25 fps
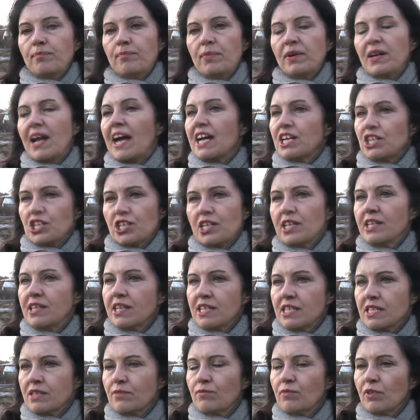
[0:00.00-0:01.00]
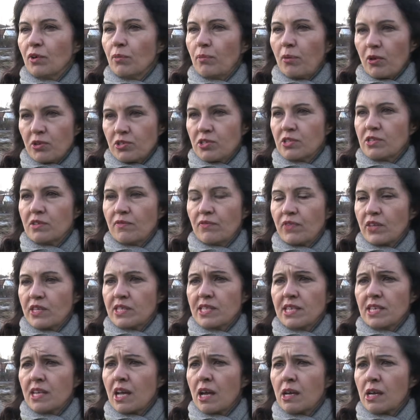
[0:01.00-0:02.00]
but actually there's some real positive
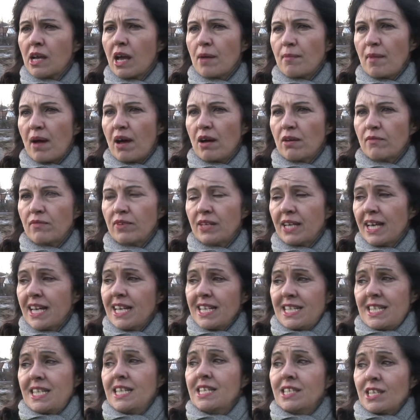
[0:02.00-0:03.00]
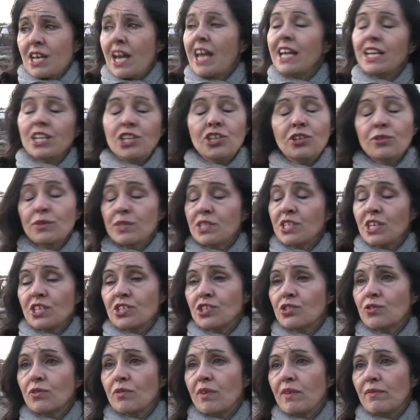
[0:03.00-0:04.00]
things that can come out of it. It is a new
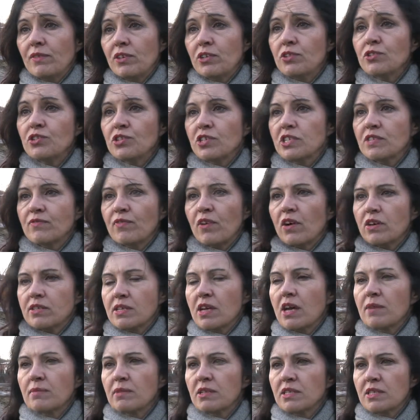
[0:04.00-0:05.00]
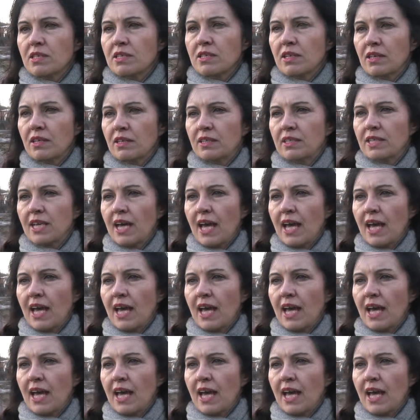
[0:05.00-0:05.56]
industrial revolution as far as I'm concerned.